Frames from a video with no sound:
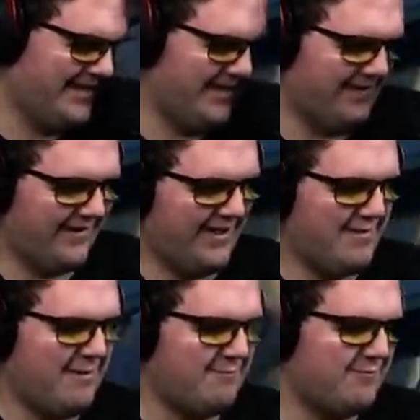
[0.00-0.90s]
Okay,
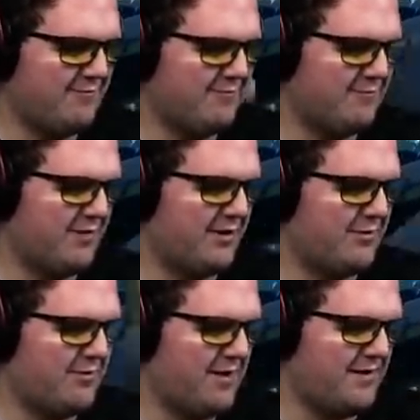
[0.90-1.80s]
I'm bringing her
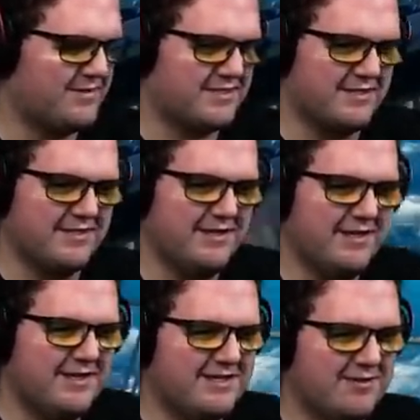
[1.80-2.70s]
around still.
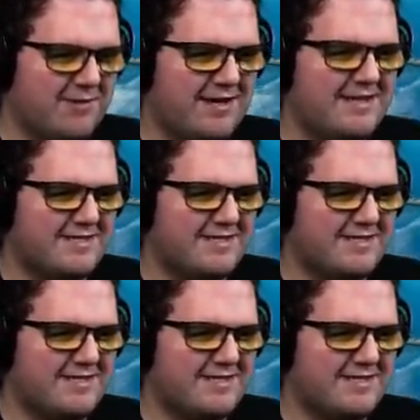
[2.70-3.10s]
The wind is